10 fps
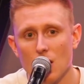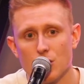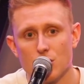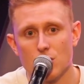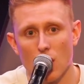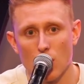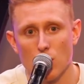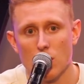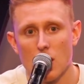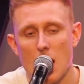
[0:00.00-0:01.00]

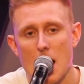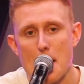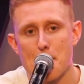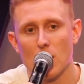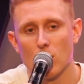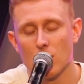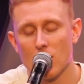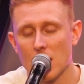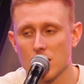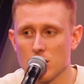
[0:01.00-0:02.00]
So. Building
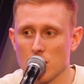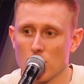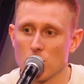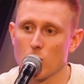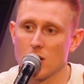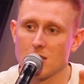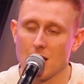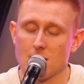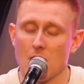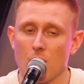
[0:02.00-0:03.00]
relationships, I just want to
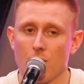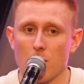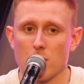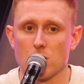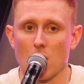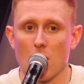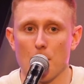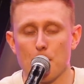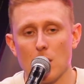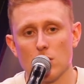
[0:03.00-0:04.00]
set out from the
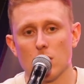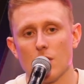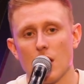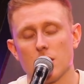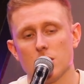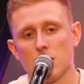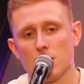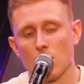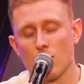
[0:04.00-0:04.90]
start, building relationships.